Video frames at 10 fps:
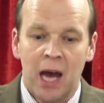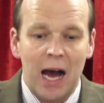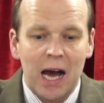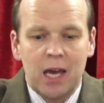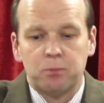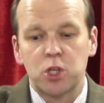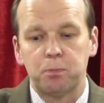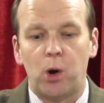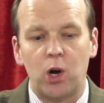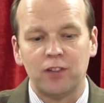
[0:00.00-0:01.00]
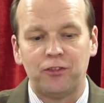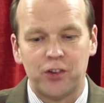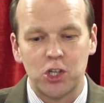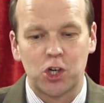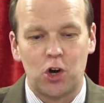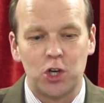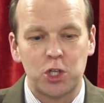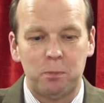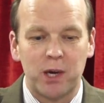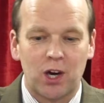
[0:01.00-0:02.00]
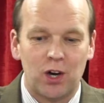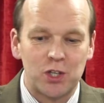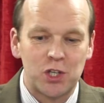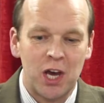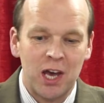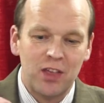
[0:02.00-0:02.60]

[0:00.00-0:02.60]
I am spoiled for choice because